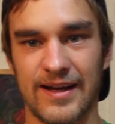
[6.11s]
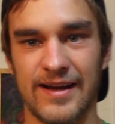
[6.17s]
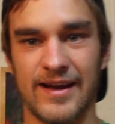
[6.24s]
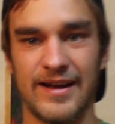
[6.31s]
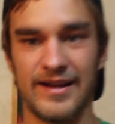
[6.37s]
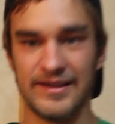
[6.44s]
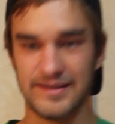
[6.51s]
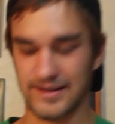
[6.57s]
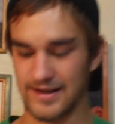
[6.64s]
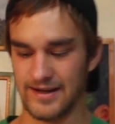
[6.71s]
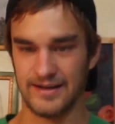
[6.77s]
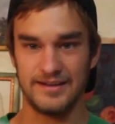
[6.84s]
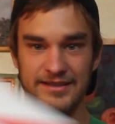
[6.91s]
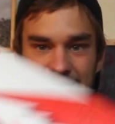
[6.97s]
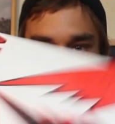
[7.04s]
I got
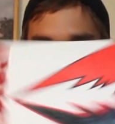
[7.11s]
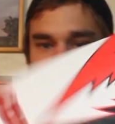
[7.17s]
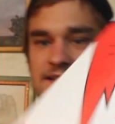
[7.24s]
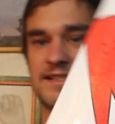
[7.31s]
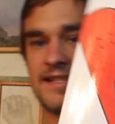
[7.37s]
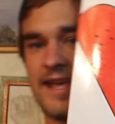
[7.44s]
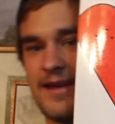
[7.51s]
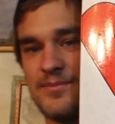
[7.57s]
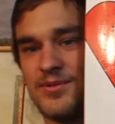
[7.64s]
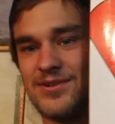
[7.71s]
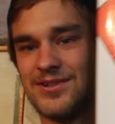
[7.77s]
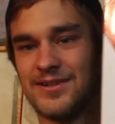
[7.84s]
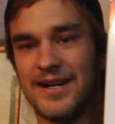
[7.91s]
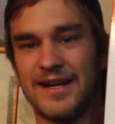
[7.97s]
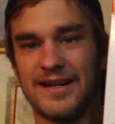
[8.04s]
an Addicted
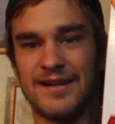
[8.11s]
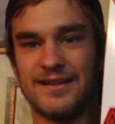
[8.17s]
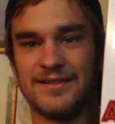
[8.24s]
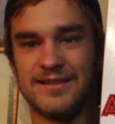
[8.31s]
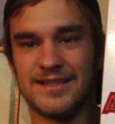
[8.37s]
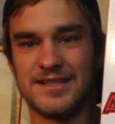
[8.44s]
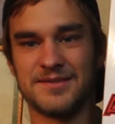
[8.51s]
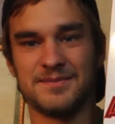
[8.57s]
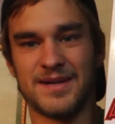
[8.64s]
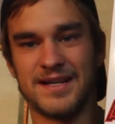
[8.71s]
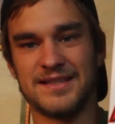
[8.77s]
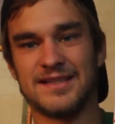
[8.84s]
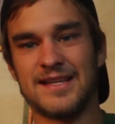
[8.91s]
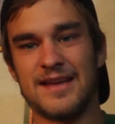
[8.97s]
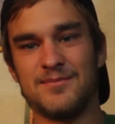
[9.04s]
skateboard right here. This is my
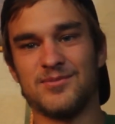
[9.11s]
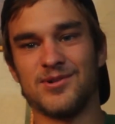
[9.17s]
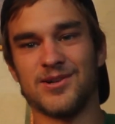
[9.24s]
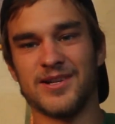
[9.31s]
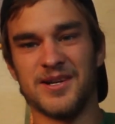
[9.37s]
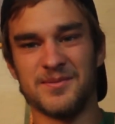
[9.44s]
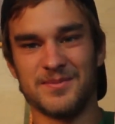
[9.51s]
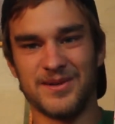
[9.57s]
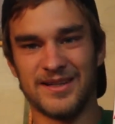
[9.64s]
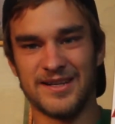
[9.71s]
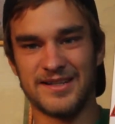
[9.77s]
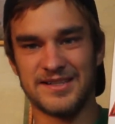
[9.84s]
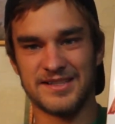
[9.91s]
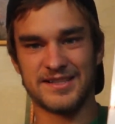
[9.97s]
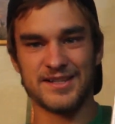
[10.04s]
skateboard company
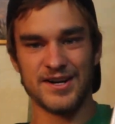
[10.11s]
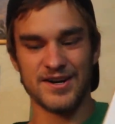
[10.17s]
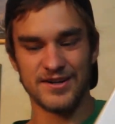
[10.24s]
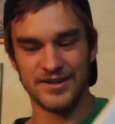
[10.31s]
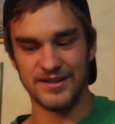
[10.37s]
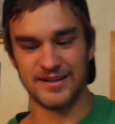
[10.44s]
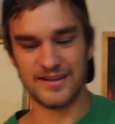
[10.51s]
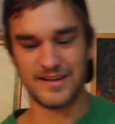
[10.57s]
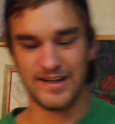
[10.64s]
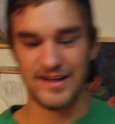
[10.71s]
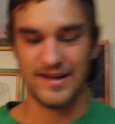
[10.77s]
I just started.